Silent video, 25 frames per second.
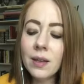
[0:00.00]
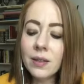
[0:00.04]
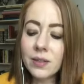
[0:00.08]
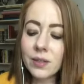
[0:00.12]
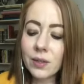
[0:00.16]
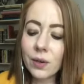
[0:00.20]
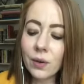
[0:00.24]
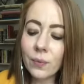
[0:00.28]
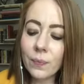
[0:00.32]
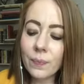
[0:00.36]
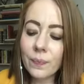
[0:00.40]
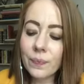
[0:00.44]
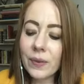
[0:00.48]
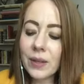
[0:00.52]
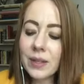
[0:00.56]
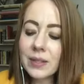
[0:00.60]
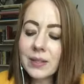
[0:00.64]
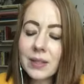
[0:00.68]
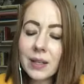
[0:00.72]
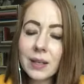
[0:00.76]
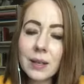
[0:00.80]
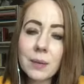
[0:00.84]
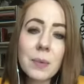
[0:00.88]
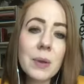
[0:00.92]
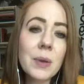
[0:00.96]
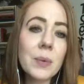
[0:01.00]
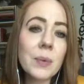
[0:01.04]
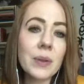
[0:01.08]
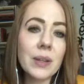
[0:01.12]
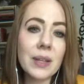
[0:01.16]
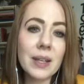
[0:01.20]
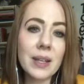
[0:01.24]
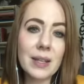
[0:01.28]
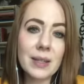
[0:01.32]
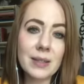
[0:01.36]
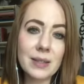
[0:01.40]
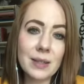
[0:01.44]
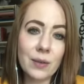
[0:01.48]
So it's going to be
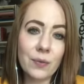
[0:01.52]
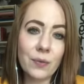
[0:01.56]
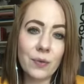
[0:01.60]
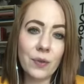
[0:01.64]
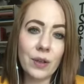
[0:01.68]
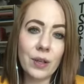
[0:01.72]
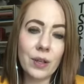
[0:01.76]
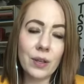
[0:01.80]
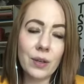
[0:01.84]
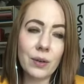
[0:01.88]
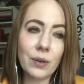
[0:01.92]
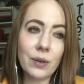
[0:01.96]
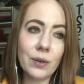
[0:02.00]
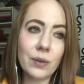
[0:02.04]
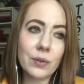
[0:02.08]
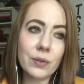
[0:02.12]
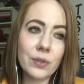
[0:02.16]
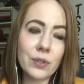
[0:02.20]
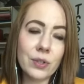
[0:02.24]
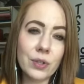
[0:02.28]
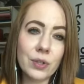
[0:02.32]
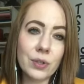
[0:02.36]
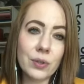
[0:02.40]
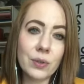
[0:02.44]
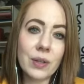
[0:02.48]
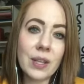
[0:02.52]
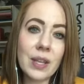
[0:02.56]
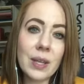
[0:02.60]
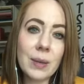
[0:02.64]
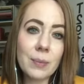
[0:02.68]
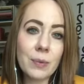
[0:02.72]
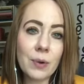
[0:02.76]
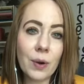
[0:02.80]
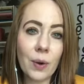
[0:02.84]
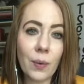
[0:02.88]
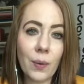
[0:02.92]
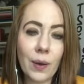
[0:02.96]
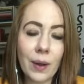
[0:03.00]
really easy for you to
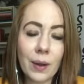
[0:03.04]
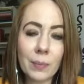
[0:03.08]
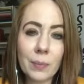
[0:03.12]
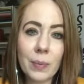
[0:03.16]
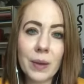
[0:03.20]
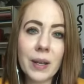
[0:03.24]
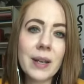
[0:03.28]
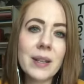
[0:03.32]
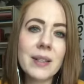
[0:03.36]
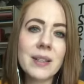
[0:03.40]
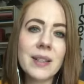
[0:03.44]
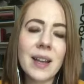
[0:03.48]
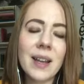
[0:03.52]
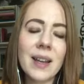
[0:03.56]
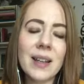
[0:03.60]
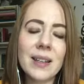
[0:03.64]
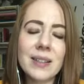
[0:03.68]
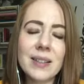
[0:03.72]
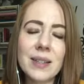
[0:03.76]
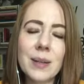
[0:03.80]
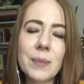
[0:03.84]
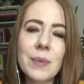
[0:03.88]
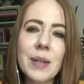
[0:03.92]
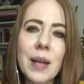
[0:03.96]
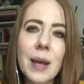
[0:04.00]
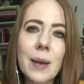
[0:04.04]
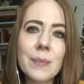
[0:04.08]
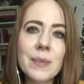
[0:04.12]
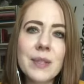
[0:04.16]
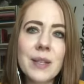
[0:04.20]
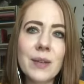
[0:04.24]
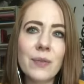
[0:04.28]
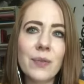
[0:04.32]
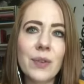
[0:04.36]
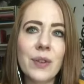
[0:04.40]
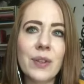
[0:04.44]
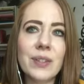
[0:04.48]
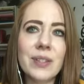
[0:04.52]
keep going, but it sometimes
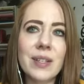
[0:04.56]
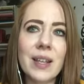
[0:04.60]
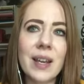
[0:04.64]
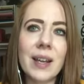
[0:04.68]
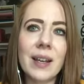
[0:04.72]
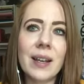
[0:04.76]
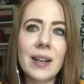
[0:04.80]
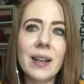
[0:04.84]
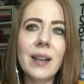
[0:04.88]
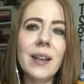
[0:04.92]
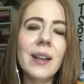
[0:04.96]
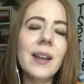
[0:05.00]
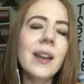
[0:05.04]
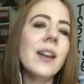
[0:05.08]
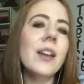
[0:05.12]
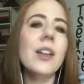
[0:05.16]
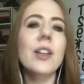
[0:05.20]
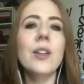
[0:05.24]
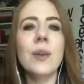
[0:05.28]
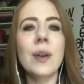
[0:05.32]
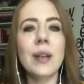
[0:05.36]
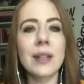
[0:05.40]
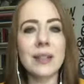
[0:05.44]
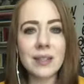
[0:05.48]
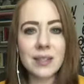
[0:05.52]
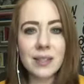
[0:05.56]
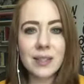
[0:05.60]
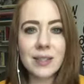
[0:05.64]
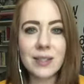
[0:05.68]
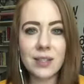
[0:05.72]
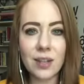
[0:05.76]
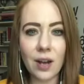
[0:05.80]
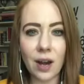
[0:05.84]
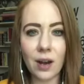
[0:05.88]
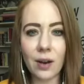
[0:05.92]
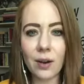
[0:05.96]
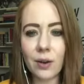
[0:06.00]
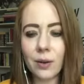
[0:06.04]
it feels like you get
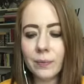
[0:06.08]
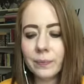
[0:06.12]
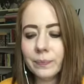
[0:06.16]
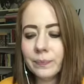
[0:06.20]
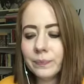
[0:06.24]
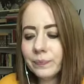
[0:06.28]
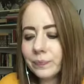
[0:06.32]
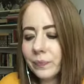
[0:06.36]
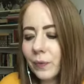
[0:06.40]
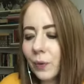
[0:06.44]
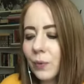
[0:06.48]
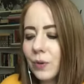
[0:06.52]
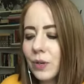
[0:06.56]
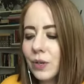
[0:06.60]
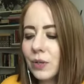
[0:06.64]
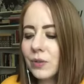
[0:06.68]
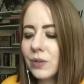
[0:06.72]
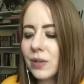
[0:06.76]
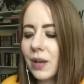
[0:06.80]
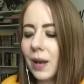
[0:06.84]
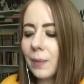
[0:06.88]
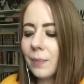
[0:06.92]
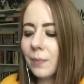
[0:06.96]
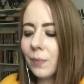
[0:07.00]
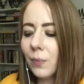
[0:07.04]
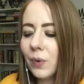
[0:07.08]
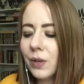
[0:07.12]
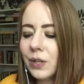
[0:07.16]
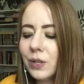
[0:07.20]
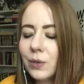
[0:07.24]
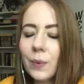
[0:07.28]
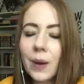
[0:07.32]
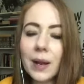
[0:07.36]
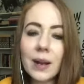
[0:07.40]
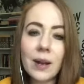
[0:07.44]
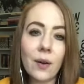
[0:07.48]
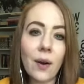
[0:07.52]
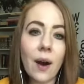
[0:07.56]
stuck when you
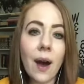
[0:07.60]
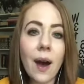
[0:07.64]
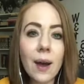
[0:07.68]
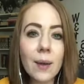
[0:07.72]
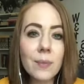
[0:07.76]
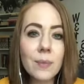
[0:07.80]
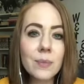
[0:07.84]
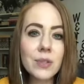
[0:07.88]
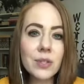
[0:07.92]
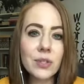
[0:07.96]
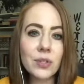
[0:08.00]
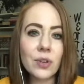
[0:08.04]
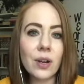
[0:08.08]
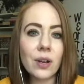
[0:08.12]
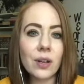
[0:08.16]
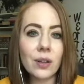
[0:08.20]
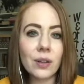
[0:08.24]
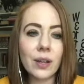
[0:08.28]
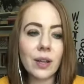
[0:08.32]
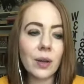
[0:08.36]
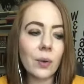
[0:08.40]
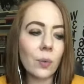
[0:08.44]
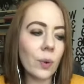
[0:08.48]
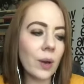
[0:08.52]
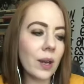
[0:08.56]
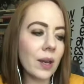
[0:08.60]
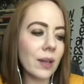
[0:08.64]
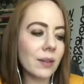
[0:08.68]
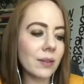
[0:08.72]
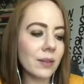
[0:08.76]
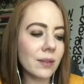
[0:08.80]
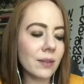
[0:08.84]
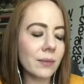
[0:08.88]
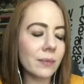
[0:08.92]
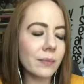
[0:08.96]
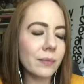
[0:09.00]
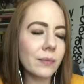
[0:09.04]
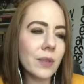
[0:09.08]
write out, I'm struggling with
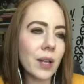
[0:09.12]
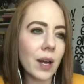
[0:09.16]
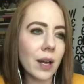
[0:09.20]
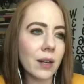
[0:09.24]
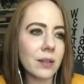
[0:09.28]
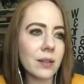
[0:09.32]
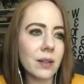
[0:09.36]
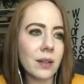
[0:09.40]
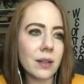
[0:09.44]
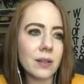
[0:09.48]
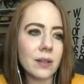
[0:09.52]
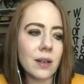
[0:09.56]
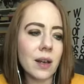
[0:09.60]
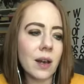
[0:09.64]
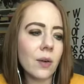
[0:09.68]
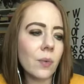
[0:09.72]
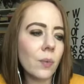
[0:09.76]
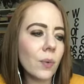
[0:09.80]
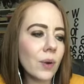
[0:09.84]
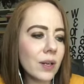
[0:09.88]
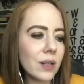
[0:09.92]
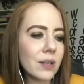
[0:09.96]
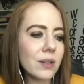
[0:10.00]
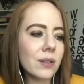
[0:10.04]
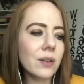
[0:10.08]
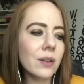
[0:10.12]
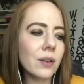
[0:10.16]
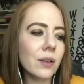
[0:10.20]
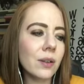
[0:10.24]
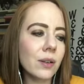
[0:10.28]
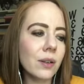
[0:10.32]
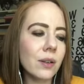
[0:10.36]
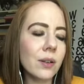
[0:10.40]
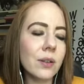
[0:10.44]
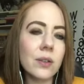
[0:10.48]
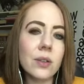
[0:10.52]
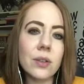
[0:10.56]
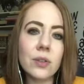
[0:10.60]
What is
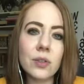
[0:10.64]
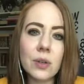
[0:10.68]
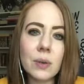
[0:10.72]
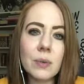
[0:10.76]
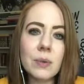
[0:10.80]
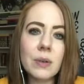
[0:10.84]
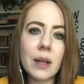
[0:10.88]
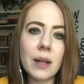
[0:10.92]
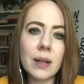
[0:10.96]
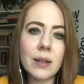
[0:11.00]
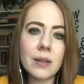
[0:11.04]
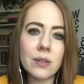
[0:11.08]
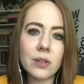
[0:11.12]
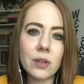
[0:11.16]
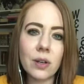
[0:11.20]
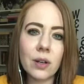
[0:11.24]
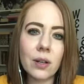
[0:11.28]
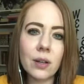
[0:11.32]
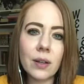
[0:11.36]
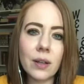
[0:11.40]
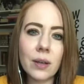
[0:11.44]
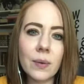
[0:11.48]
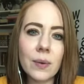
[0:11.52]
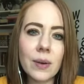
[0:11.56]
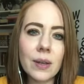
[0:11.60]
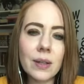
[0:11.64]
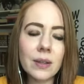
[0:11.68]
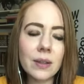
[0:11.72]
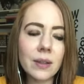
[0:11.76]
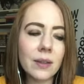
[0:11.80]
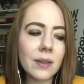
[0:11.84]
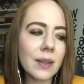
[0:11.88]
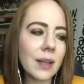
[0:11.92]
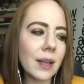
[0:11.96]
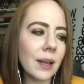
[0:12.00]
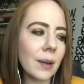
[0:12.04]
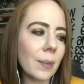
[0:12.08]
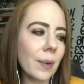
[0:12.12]
your dream client struggling with?
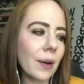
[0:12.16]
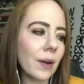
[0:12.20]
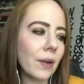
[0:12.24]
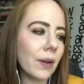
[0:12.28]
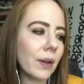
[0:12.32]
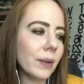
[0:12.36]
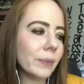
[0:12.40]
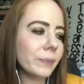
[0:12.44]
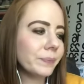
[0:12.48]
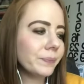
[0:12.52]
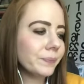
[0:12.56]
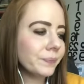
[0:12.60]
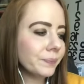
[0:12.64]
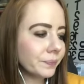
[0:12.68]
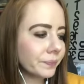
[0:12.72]
Think about it.